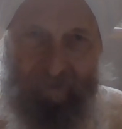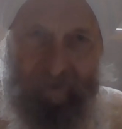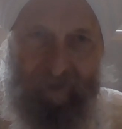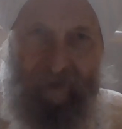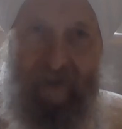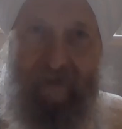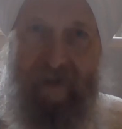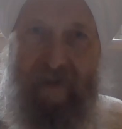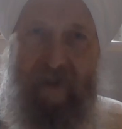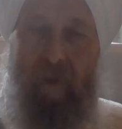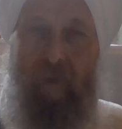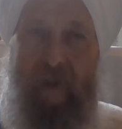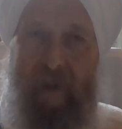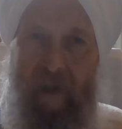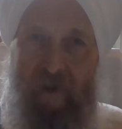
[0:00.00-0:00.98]
it has its
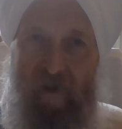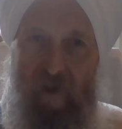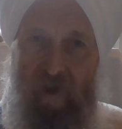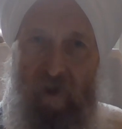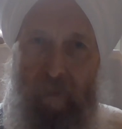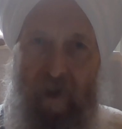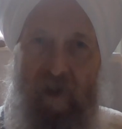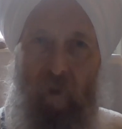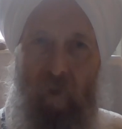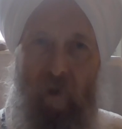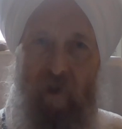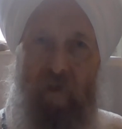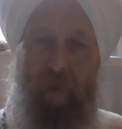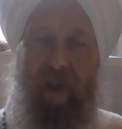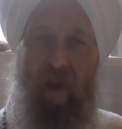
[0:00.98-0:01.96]
limitations, especially when you're
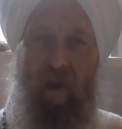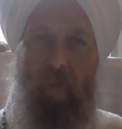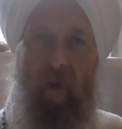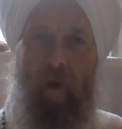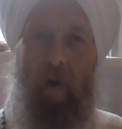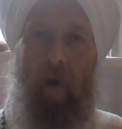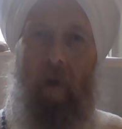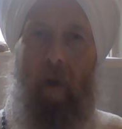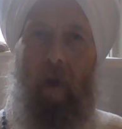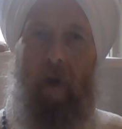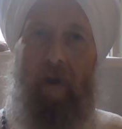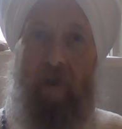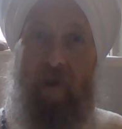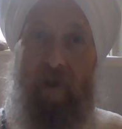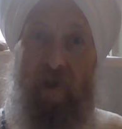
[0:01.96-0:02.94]
speaking about
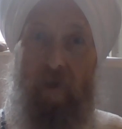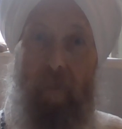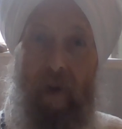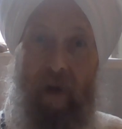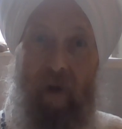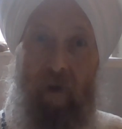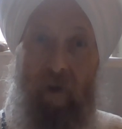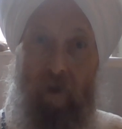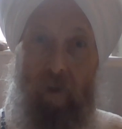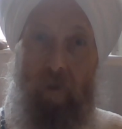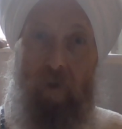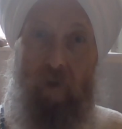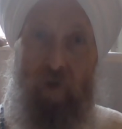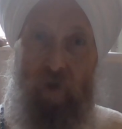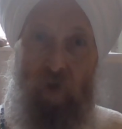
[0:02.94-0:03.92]
an inspired
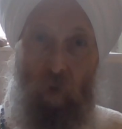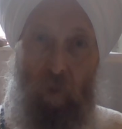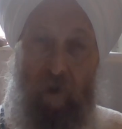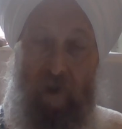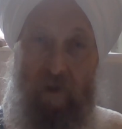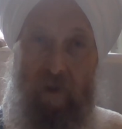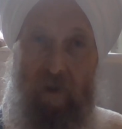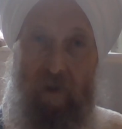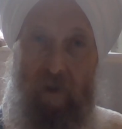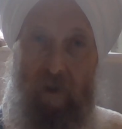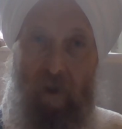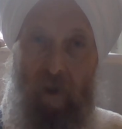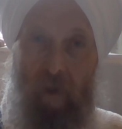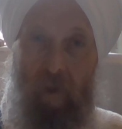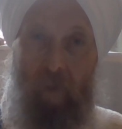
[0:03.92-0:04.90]
source,
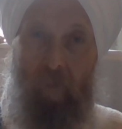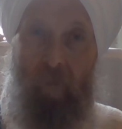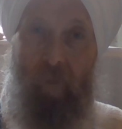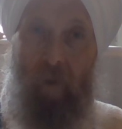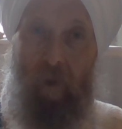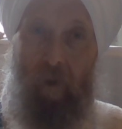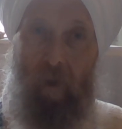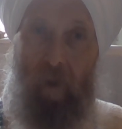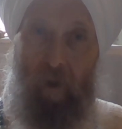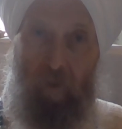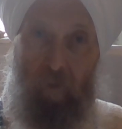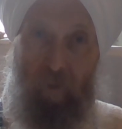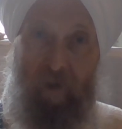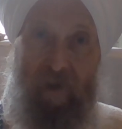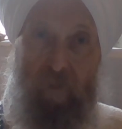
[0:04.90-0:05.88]
a
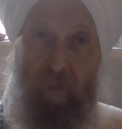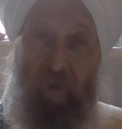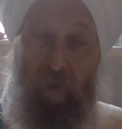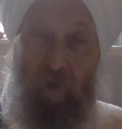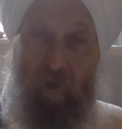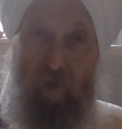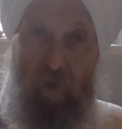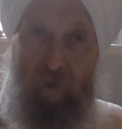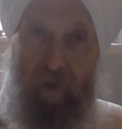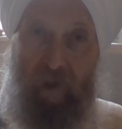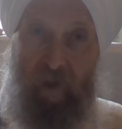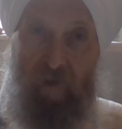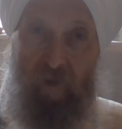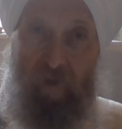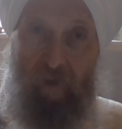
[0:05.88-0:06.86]
great spiritual
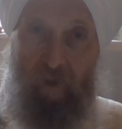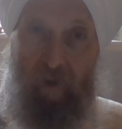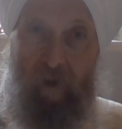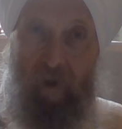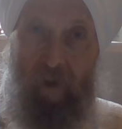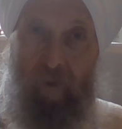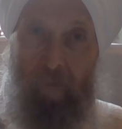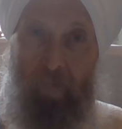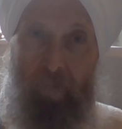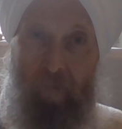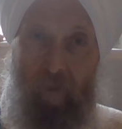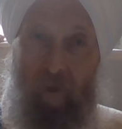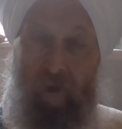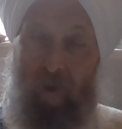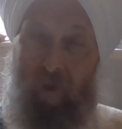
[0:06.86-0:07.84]
teacher.
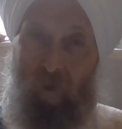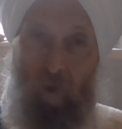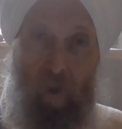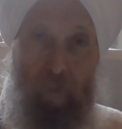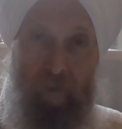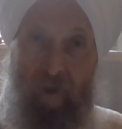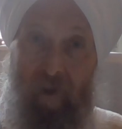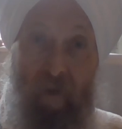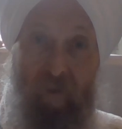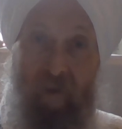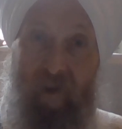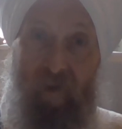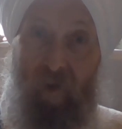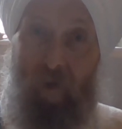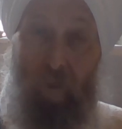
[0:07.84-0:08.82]
Your objectivity
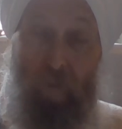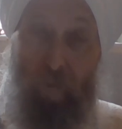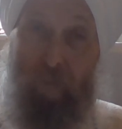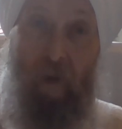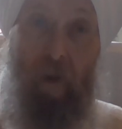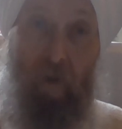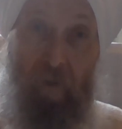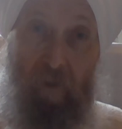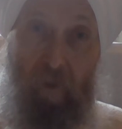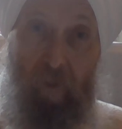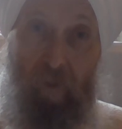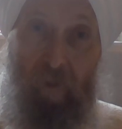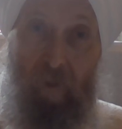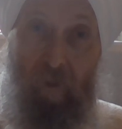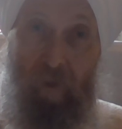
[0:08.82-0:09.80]
is going to fail you.
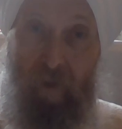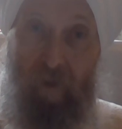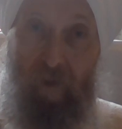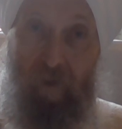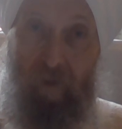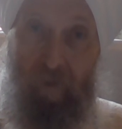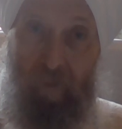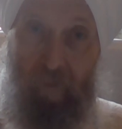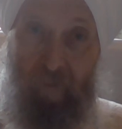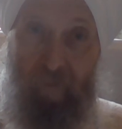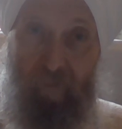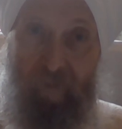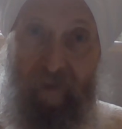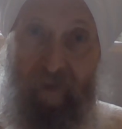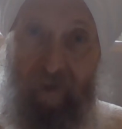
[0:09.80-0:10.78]
You're not going to
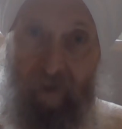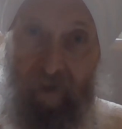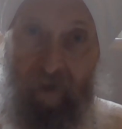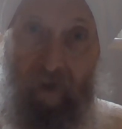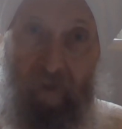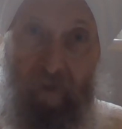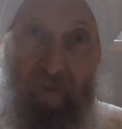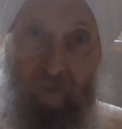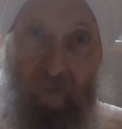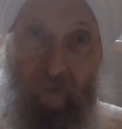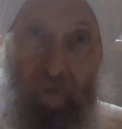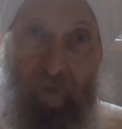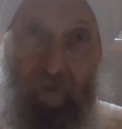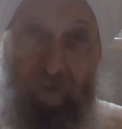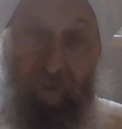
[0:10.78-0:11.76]
get what
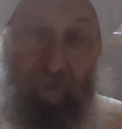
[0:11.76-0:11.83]
they're